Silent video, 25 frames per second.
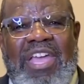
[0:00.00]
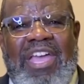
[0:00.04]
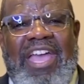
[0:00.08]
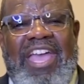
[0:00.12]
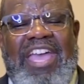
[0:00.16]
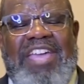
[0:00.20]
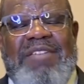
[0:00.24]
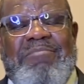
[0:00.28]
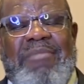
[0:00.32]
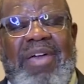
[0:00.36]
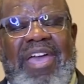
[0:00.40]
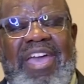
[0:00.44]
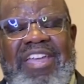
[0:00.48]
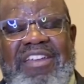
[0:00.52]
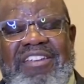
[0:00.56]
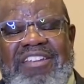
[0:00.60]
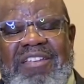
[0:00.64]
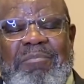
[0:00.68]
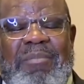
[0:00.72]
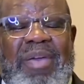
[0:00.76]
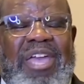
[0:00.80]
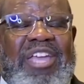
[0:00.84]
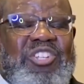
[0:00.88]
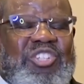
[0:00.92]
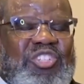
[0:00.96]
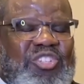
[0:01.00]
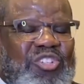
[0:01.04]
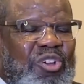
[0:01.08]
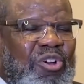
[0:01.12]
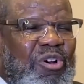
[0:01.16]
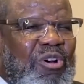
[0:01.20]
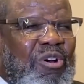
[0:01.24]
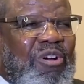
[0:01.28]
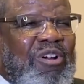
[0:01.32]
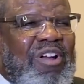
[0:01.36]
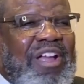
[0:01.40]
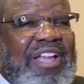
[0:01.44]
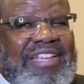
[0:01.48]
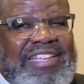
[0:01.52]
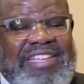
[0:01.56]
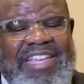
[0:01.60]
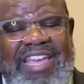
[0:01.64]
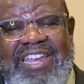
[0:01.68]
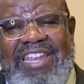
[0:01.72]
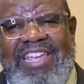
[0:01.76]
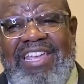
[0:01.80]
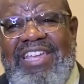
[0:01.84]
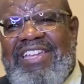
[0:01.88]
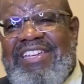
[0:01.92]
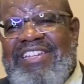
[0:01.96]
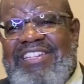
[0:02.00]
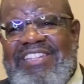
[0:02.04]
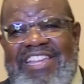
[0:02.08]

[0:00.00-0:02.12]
amen, to make sure Gideon